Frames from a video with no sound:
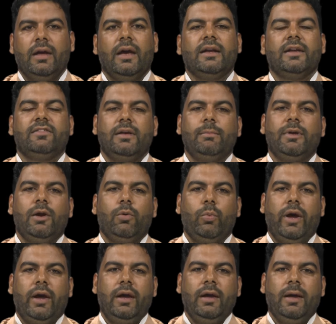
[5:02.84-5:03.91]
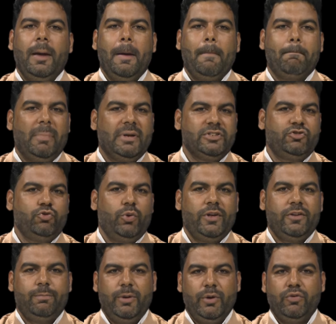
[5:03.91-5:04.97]
In a similar way, Manju
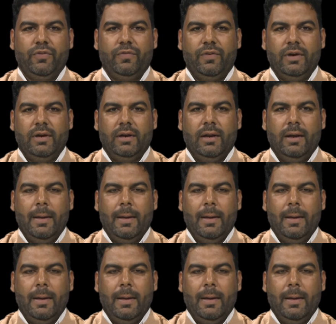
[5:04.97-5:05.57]
is beautiful.